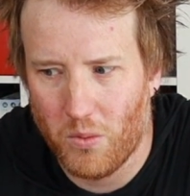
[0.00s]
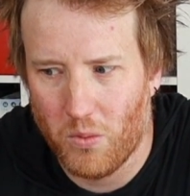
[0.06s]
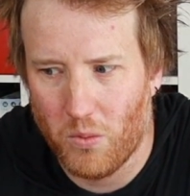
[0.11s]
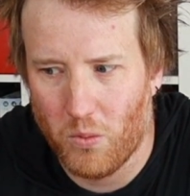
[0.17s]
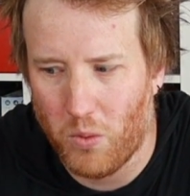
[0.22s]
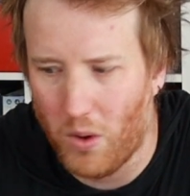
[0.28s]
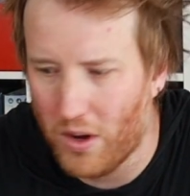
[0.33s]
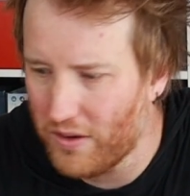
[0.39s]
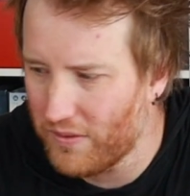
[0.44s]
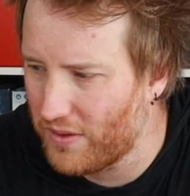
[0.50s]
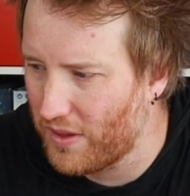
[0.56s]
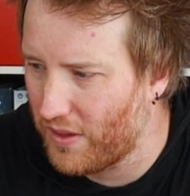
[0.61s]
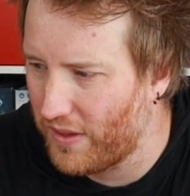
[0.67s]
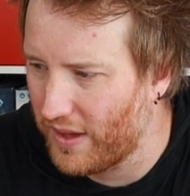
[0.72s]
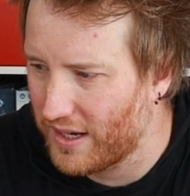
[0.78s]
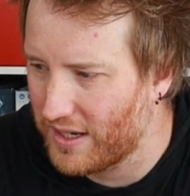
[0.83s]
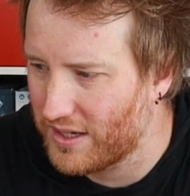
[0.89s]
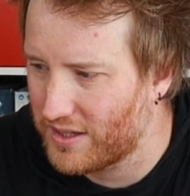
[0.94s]
One of the
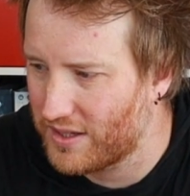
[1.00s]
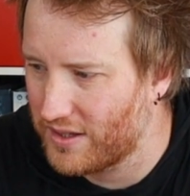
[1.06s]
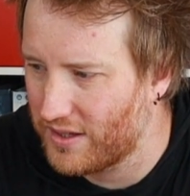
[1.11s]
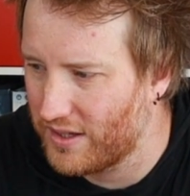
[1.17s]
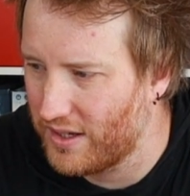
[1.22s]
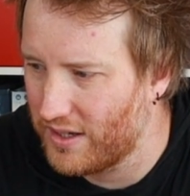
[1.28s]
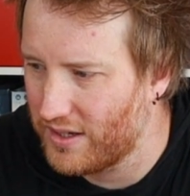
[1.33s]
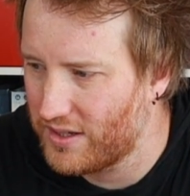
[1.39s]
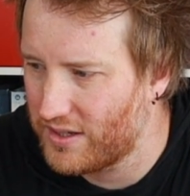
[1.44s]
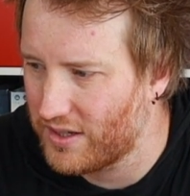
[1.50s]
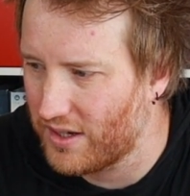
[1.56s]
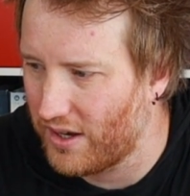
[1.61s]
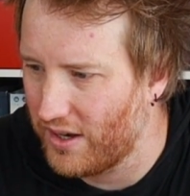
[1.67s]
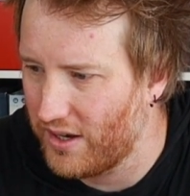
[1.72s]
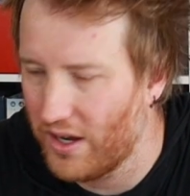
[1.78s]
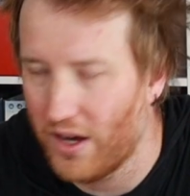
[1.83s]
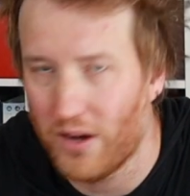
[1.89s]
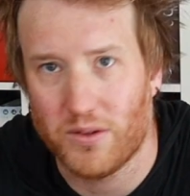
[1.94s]
things that
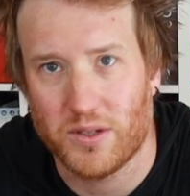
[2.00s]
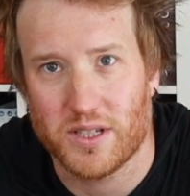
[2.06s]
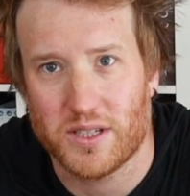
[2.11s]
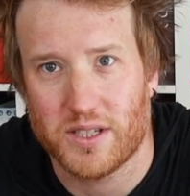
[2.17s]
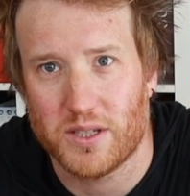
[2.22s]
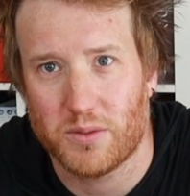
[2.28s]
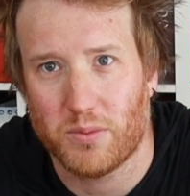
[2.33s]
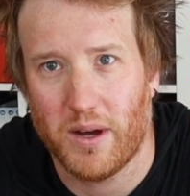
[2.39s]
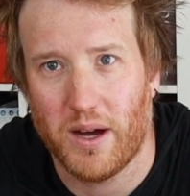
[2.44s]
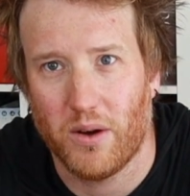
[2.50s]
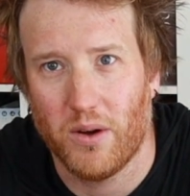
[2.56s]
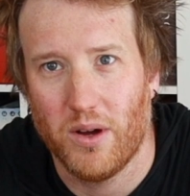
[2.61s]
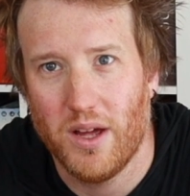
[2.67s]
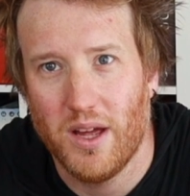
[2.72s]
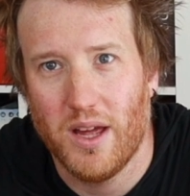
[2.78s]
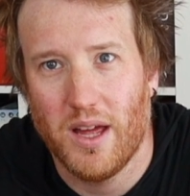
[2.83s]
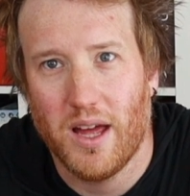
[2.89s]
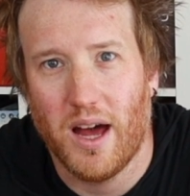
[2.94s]
I noticed as well,
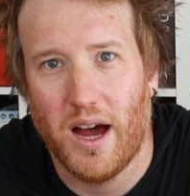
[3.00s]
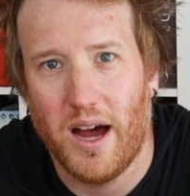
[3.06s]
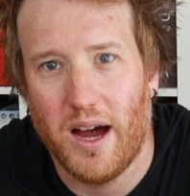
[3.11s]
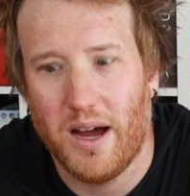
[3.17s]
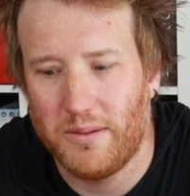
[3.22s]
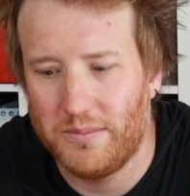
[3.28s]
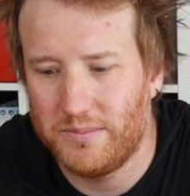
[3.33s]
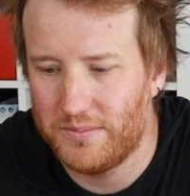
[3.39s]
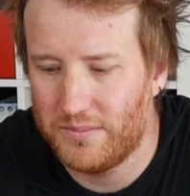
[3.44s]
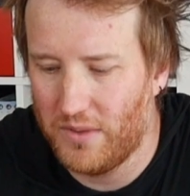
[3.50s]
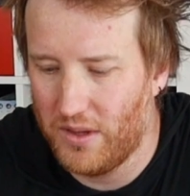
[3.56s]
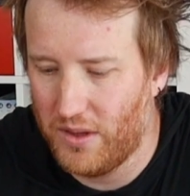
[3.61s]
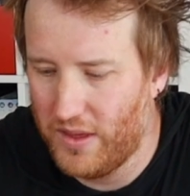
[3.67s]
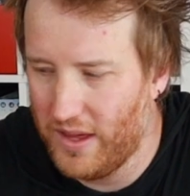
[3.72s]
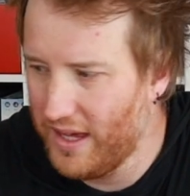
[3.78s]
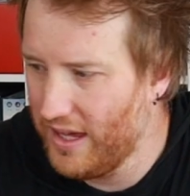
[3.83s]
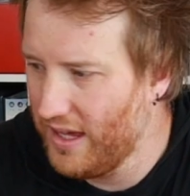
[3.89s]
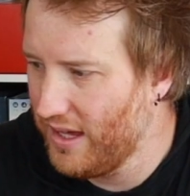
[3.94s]

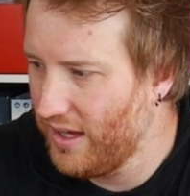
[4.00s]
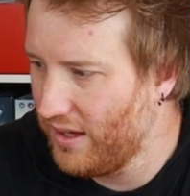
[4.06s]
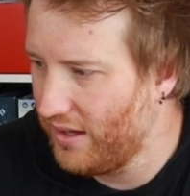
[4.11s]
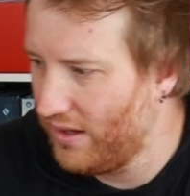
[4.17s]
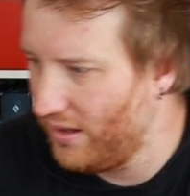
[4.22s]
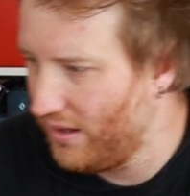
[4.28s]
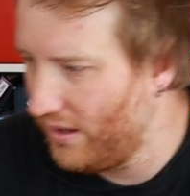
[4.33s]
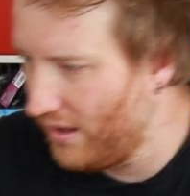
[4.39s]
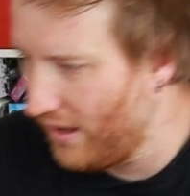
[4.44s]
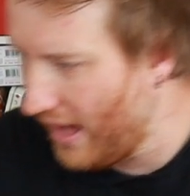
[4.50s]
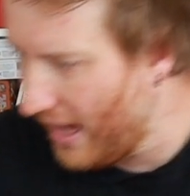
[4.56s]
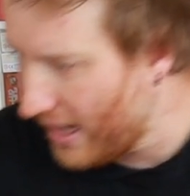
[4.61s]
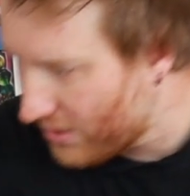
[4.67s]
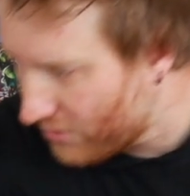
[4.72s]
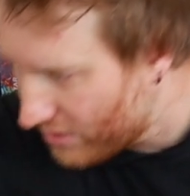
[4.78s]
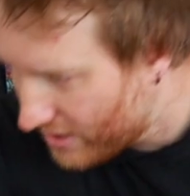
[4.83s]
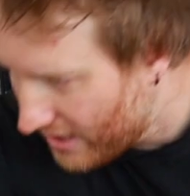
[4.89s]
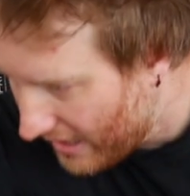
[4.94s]
the
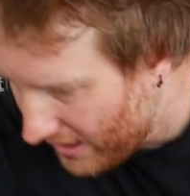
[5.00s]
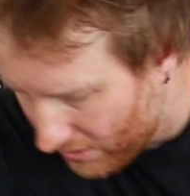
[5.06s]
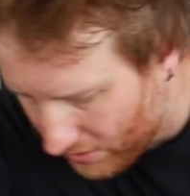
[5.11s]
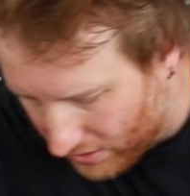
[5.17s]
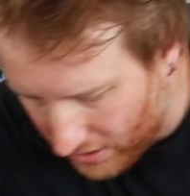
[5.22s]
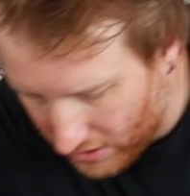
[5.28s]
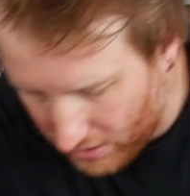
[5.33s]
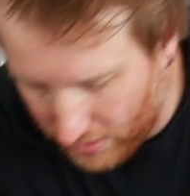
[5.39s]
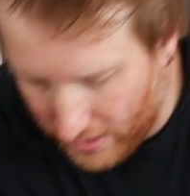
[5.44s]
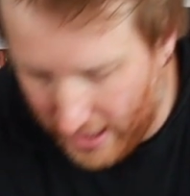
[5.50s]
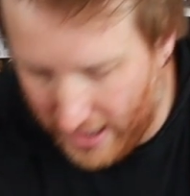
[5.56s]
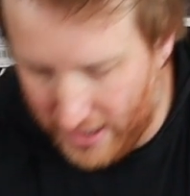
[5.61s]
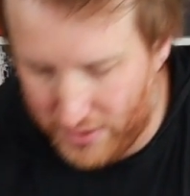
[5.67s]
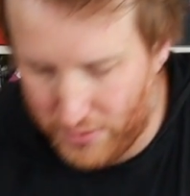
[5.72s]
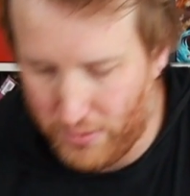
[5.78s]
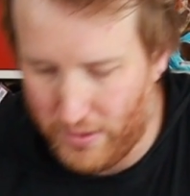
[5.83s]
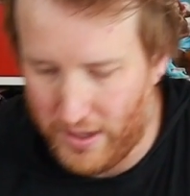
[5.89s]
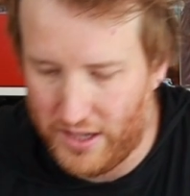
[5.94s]
extra tail that you
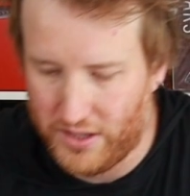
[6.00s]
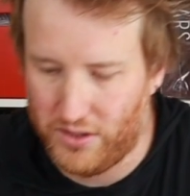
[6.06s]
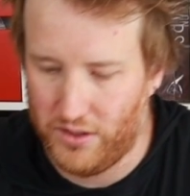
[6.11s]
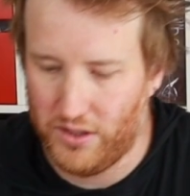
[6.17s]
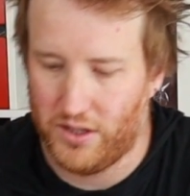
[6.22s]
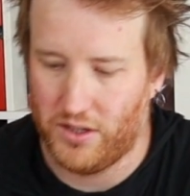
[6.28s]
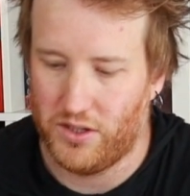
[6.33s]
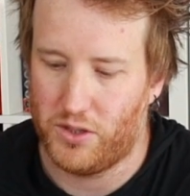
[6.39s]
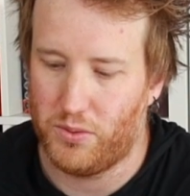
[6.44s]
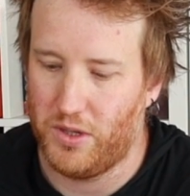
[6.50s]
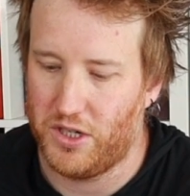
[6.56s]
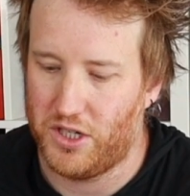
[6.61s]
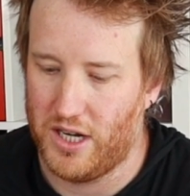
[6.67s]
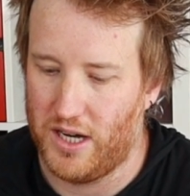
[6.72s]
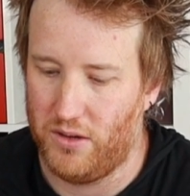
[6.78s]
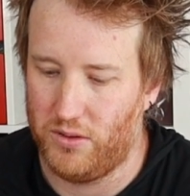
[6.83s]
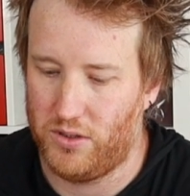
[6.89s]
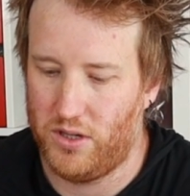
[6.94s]
get, so you can switch
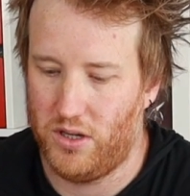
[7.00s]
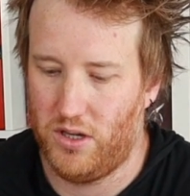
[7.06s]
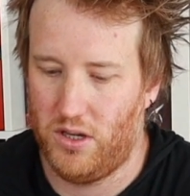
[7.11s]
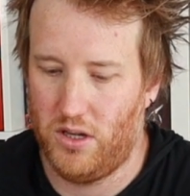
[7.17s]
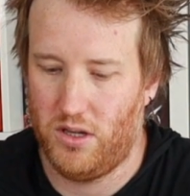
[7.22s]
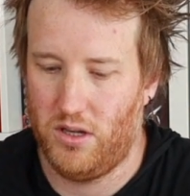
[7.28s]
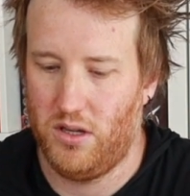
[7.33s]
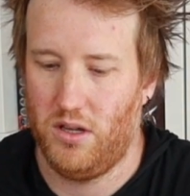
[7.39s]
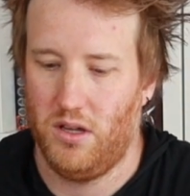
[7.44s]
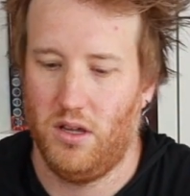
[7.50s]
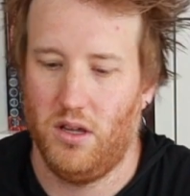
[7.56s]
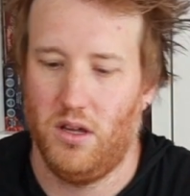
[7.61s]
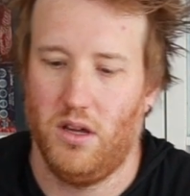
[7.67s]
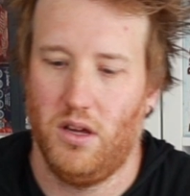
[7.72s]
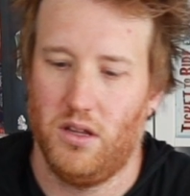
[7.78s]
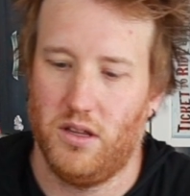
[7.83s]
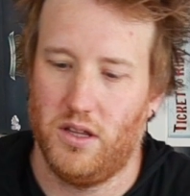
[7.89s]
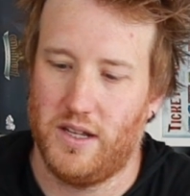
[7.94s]
out
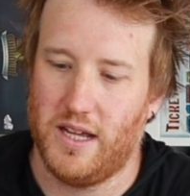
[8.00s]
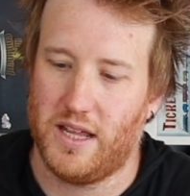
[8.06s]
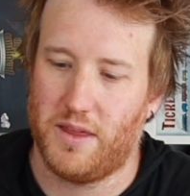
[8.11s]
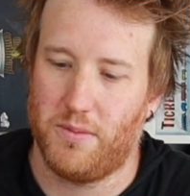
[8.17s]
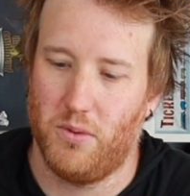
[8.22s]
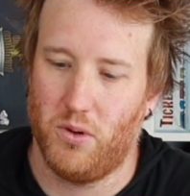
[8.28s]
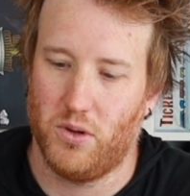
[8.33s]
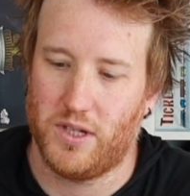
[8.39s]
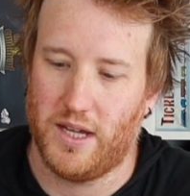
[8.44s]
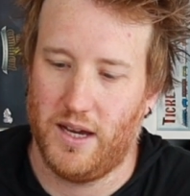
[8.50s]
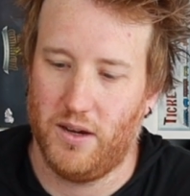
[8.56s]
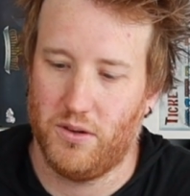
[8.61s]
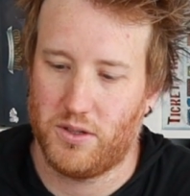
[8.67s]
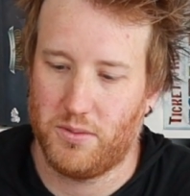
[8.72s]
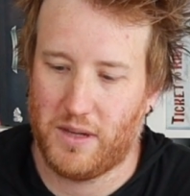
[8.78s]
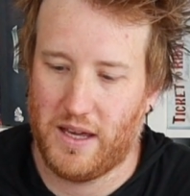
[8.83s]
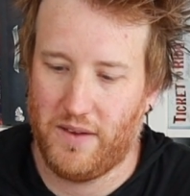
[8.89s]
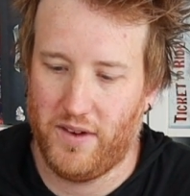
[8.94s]
the Deathmaw tail
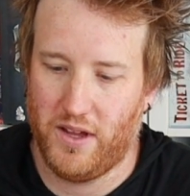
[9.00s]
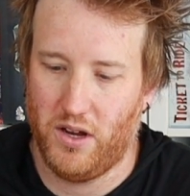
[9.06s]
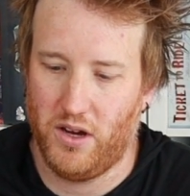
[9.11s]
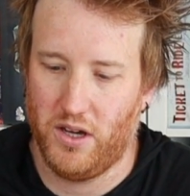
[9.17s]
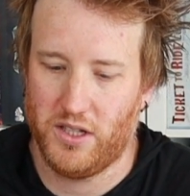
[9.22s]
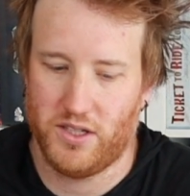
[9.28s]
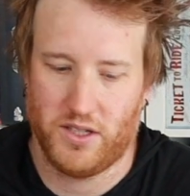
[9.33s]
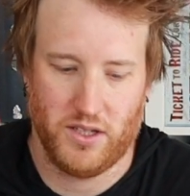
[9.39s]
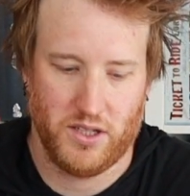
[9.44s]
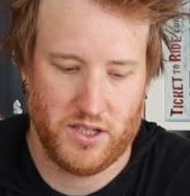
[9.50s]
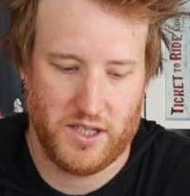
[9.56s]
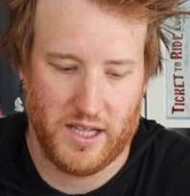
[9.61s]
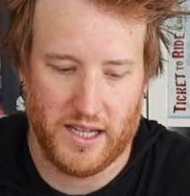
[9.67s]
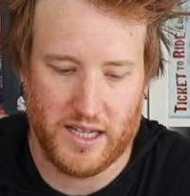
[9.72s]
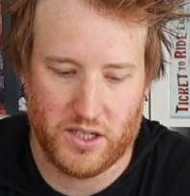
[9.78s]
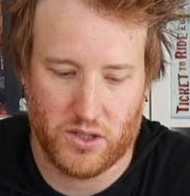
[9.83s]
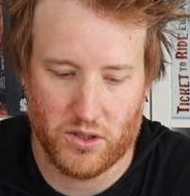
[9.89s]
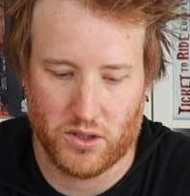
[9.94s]
to give it a nice
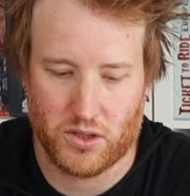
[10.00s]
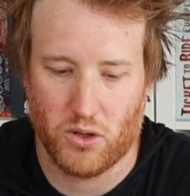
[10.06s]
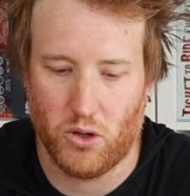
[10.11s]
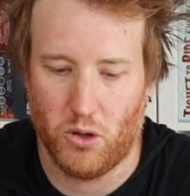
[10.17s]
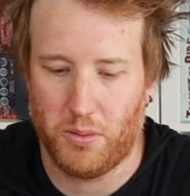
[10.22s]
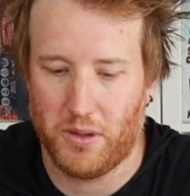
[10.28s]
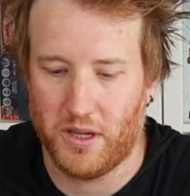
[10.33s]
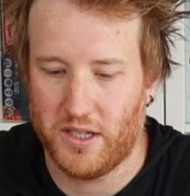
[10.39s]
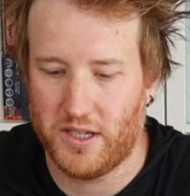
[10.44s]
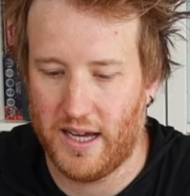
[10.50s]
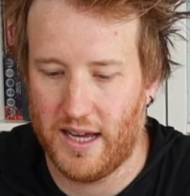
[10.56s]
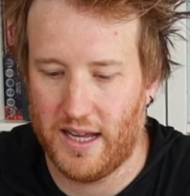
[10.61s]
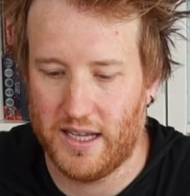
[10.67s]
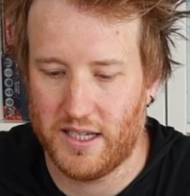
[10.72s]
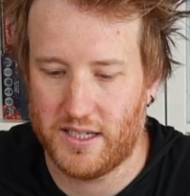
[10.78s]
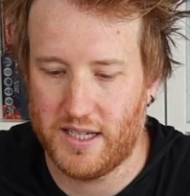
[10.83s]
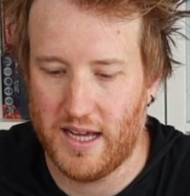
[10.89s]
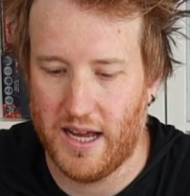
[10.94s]
stingy scorpion tail
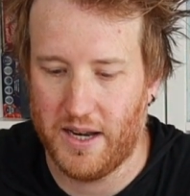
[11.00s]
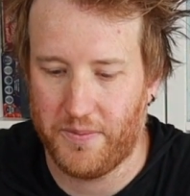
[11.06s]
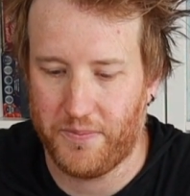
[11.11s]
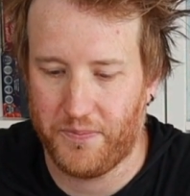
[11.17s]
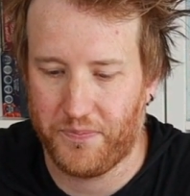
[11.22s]
instead.